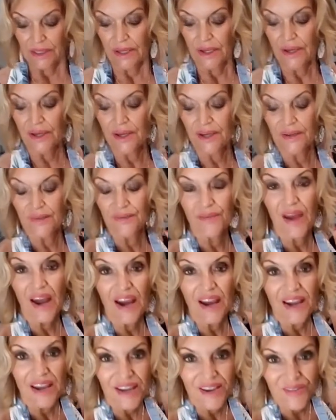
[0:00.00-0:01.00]
it,
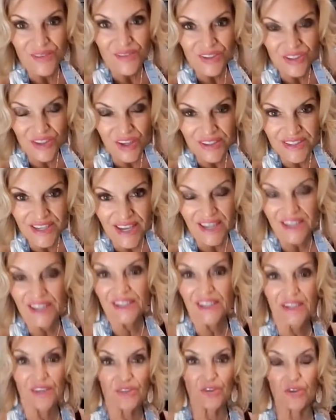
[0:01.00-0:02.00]
saute
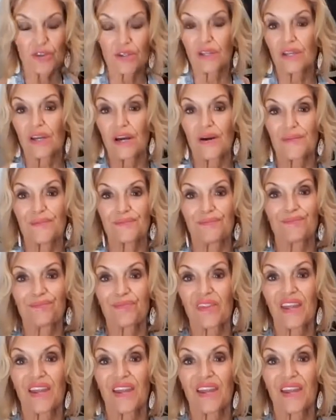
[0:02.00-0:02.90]
it, and you can